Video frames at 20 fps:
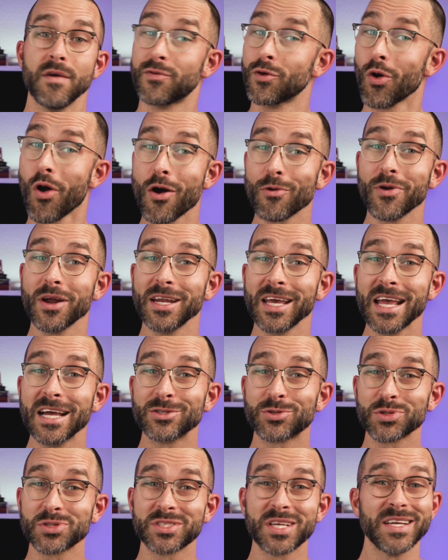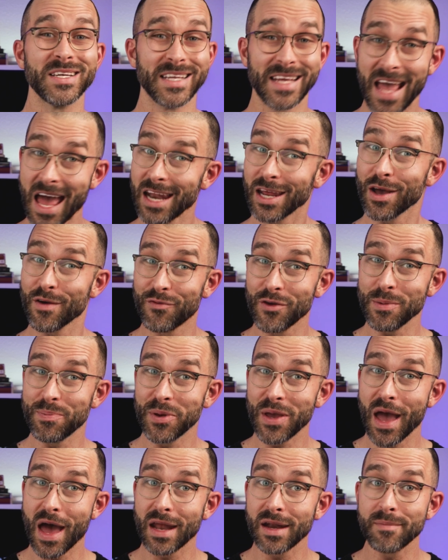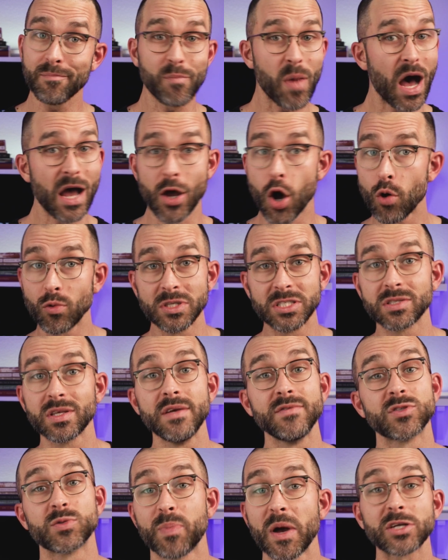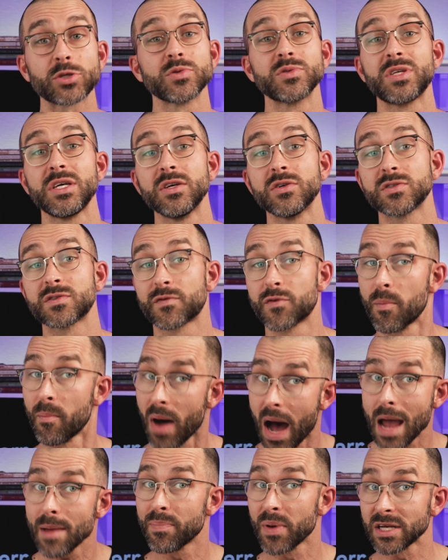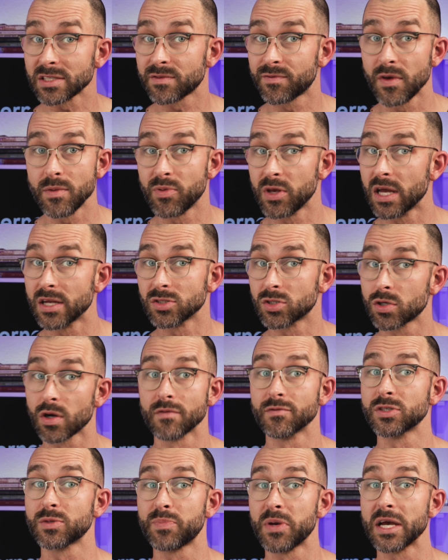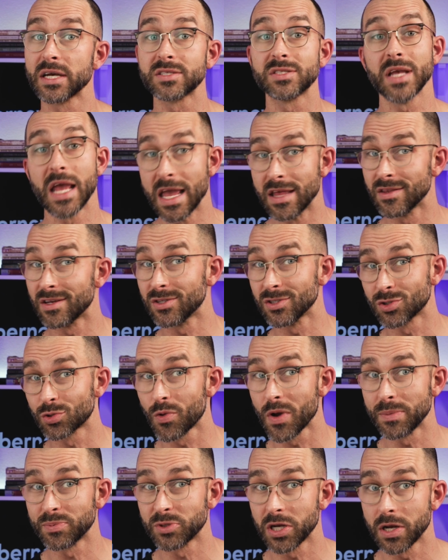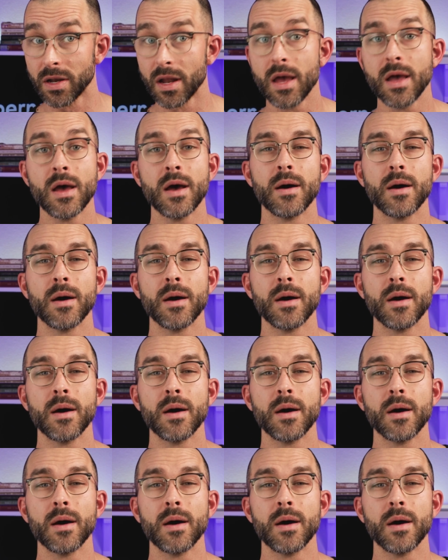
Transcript: If you're already interested in getting a VPN, I always leave special deals for my best VPN service picks in the description.